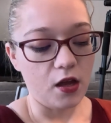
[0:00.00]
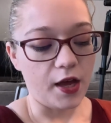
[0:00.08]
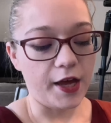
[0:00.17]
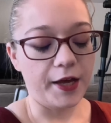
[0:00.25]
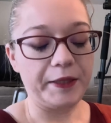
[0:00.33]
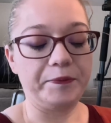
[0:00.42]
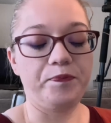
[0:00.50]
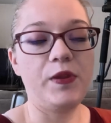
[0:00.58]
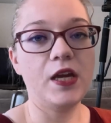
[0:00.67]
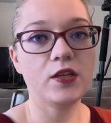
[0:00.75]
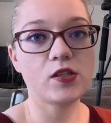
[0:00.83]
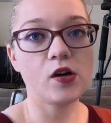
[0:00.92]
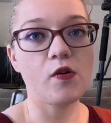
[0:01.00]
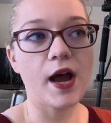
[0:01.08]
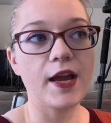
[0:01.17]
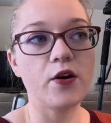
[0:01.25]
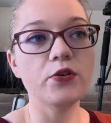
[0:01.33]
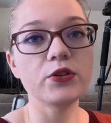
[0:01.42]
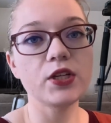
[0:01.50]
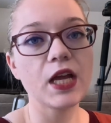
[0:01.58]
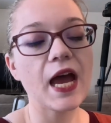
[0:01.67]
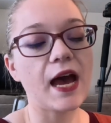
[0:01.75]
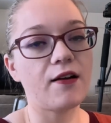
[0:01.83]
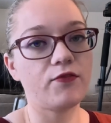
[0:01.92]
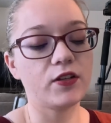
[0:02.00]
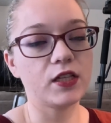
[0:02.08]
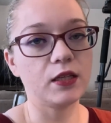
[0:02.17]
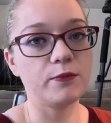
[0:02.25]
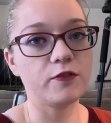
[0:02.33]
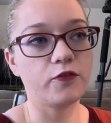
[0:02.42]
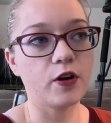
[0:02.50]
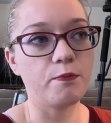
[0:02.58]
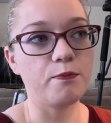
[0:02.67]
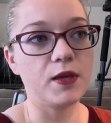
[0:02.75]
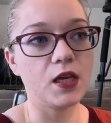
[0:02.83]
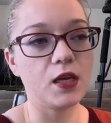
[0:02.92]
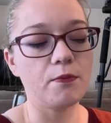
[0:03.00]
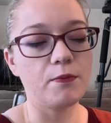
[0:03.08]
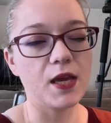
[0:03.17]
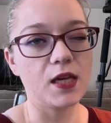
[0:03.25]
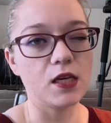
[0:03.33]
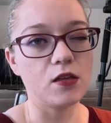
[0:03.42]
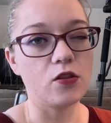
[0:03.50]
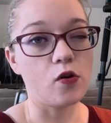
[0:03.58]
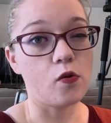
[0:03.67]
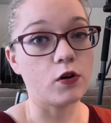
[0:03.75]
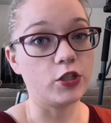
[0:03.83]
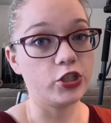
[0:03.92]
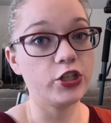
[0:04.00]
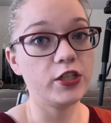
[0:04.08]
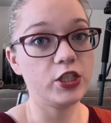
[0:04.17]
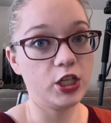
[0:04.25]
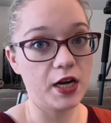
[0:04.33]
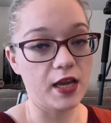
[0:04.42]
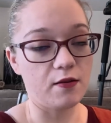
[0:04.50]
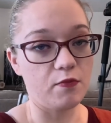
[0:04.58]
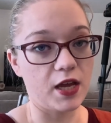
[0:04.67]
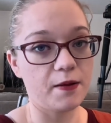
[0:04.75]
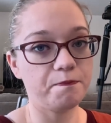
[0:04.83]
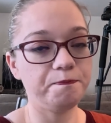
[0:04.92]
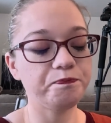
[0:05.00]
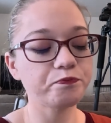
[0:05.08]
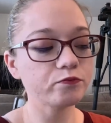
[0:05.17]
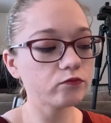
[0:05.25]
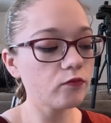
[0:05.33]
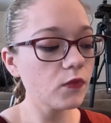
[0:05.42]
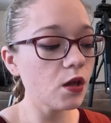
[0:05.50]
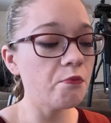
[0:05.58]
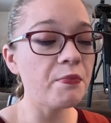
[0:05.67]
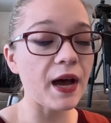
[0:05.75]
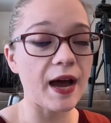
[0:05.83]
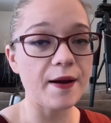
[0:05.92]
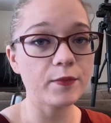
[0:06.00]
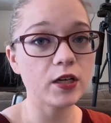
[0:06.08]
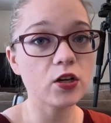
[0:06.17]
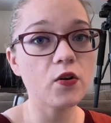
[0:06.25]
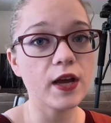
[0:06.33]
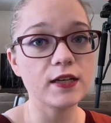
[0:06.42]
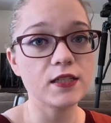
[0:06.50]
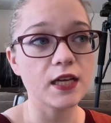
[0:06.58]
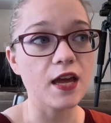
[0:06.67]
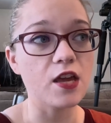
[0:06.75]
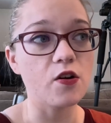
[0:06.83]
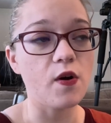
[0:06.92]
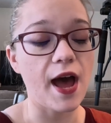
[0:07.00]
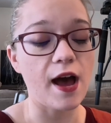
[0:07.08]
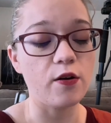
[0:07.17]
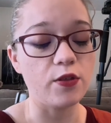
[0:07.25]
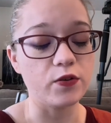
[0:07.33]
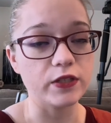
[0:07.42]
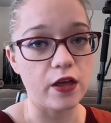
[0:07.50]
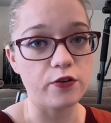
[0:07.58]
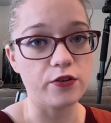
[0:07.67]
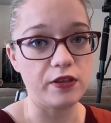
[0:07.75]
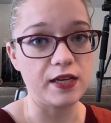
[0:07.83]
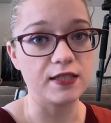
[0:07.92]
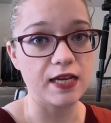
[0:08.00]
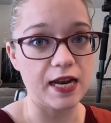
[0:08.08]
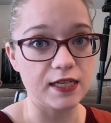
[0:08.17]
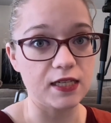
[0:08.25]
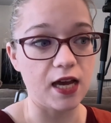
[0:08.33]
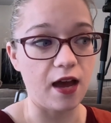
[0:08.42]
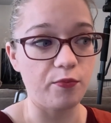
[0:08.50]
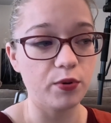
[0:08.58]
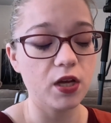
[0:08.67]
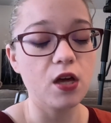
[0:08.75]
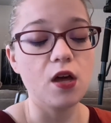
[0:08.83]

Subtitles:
So I only have the clips from me making the orange chicken bit. But I'm gonna go ahead and tell you how those other things ended up.